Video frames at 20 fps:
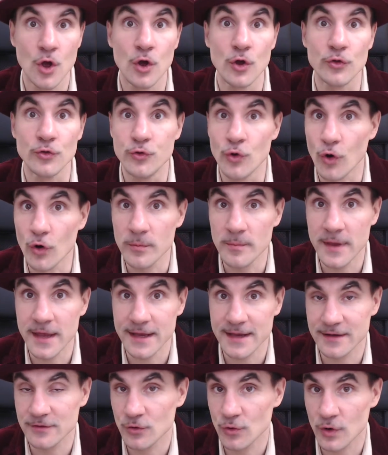Don't make
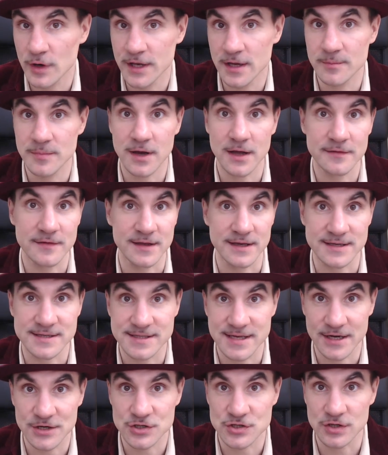it only about the
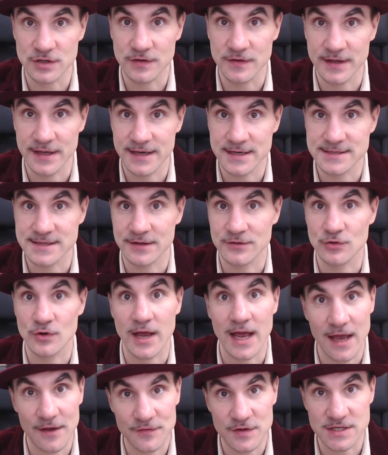essential things that you
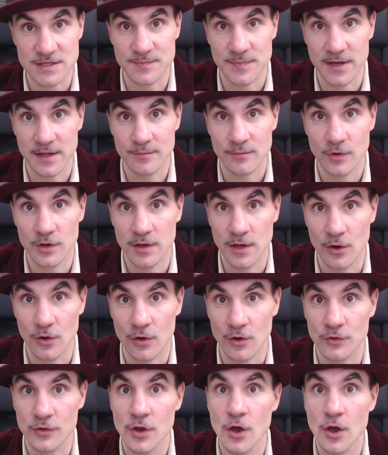have to spend money on.